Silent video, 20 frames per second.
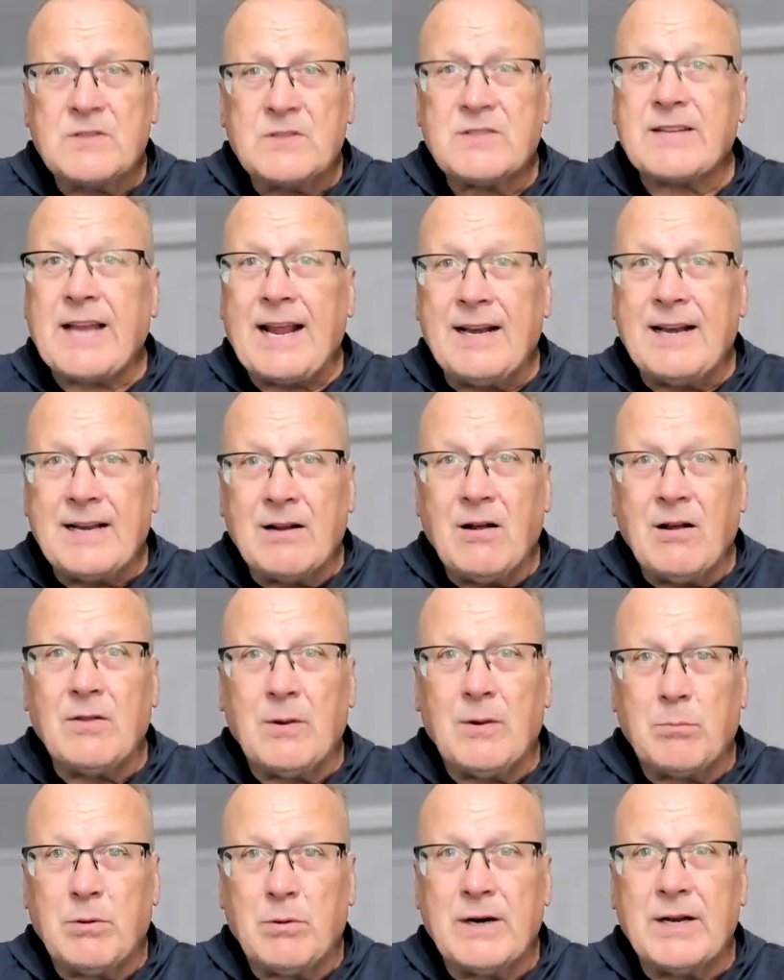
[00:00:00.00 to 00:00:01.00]
standing
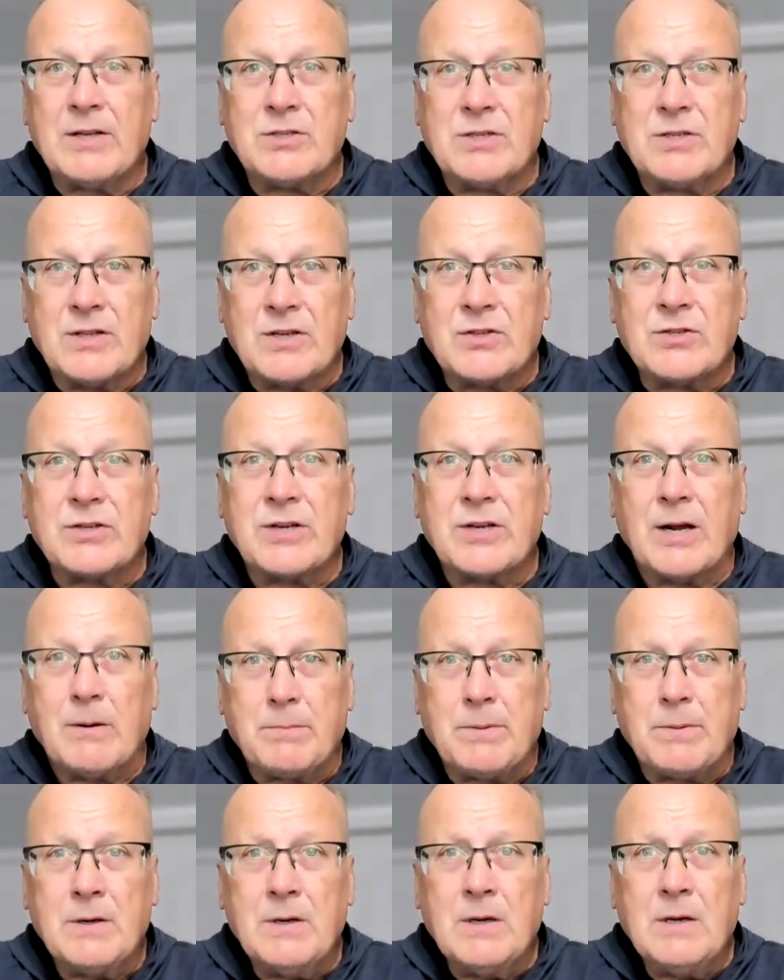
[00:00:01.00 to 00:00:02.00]
on the bridge of the
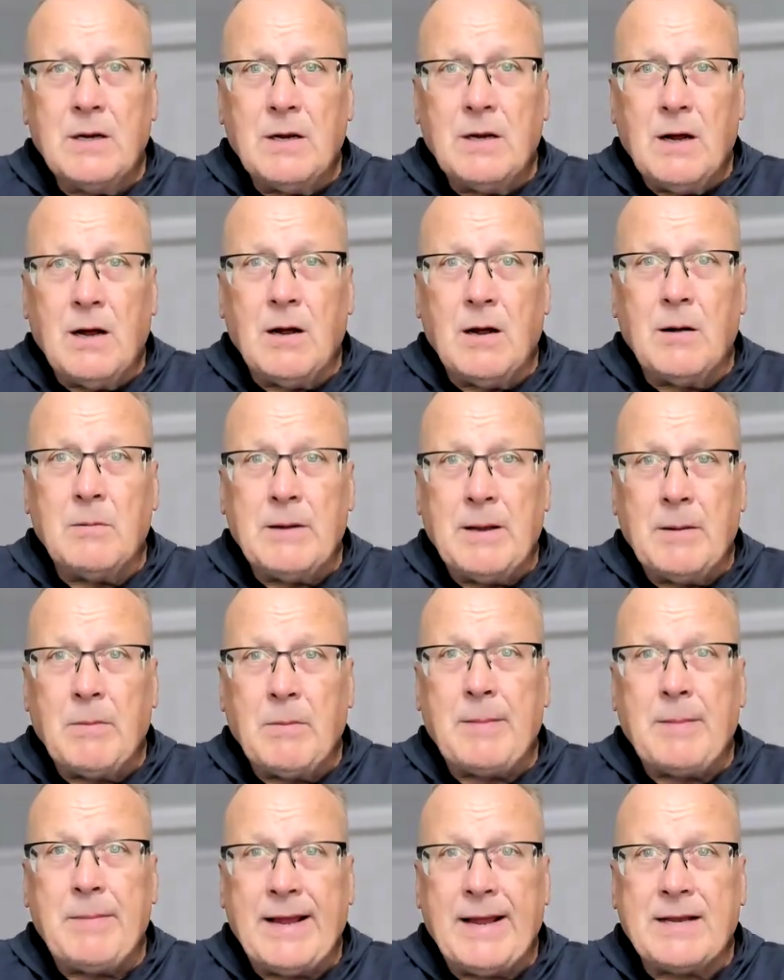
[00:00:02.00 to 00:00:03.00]
ship.
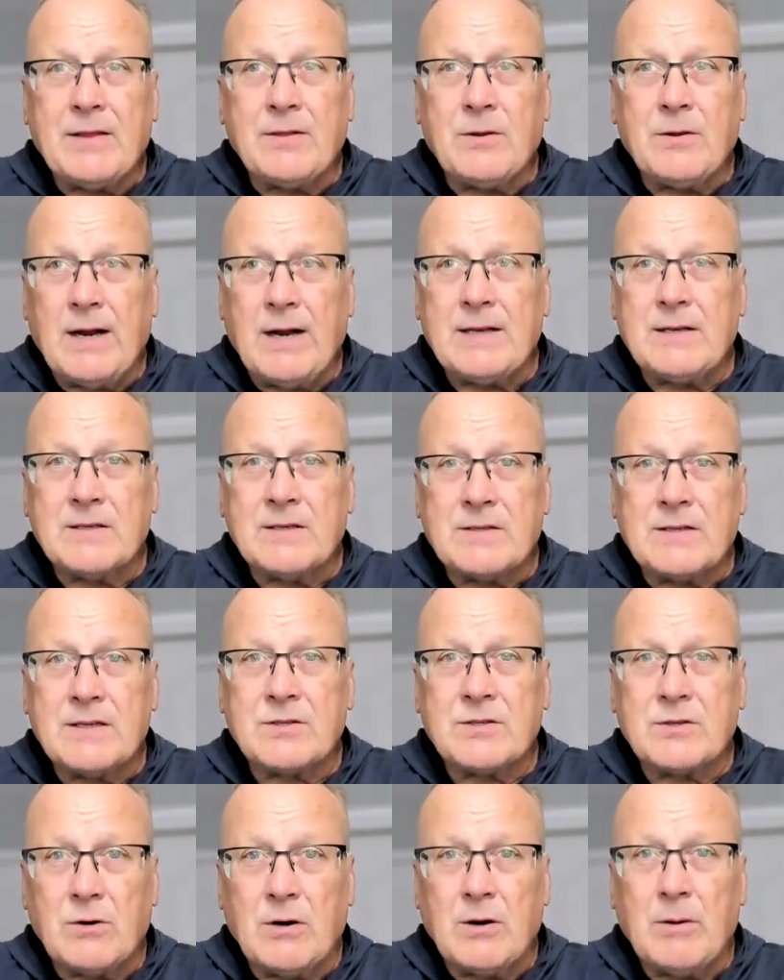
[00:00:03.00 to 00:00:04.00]
Am I making the right
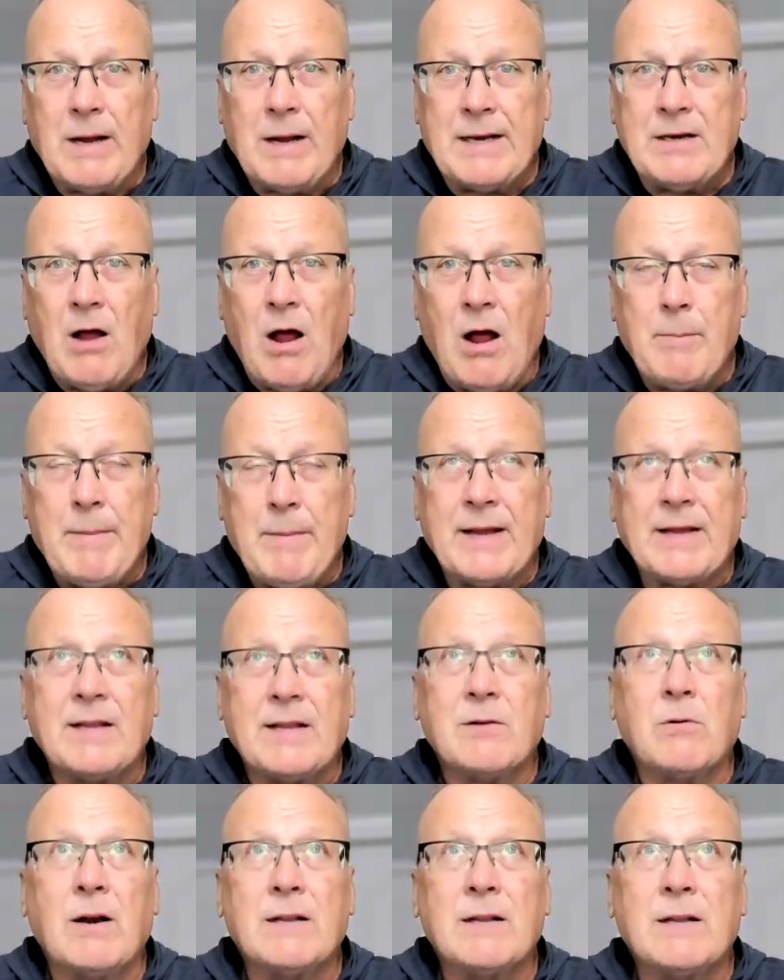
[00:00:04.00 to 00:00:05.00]
decision or am I not
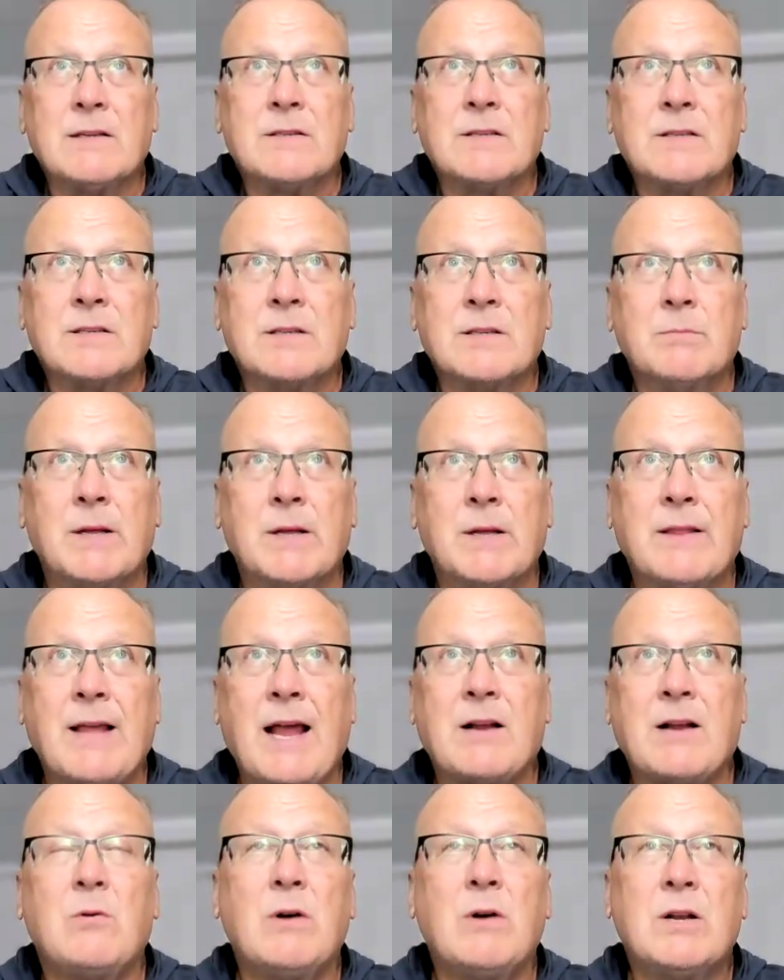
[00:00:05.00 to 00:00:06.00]
making the right decision? But
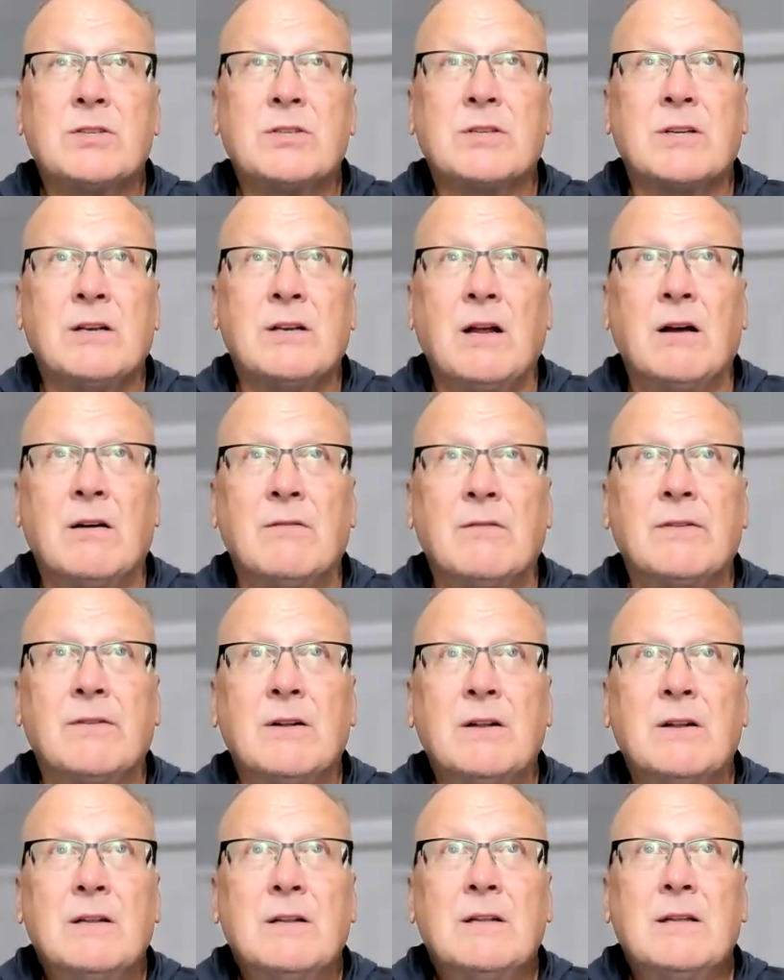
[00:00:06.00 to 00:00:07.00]
that question of,
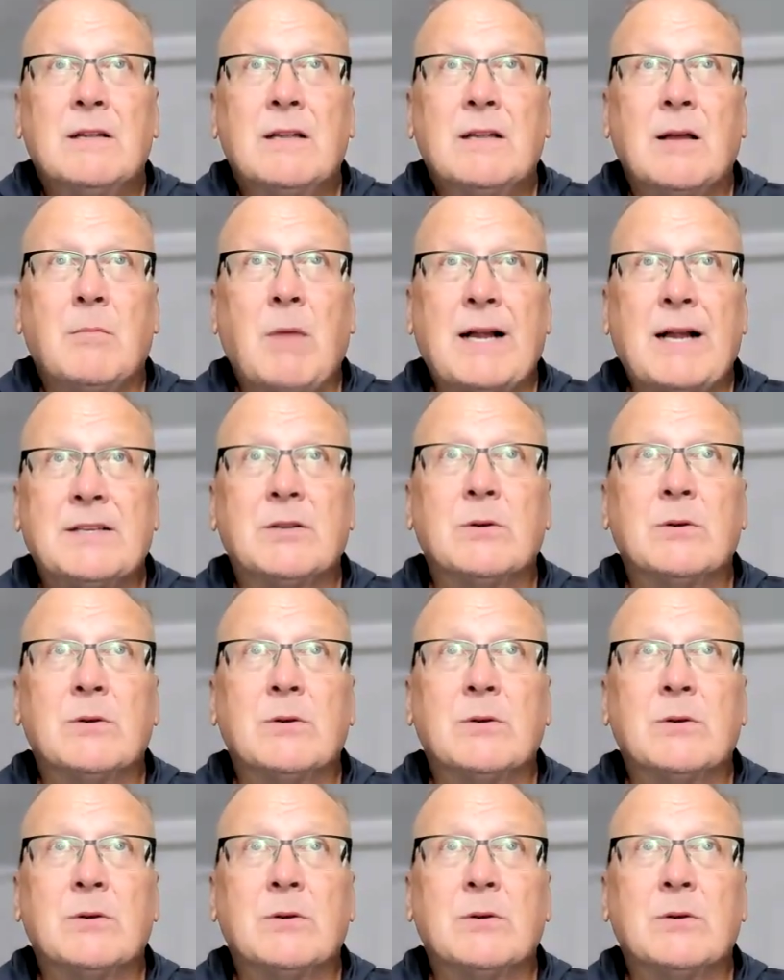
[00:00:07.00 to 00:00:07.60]
am I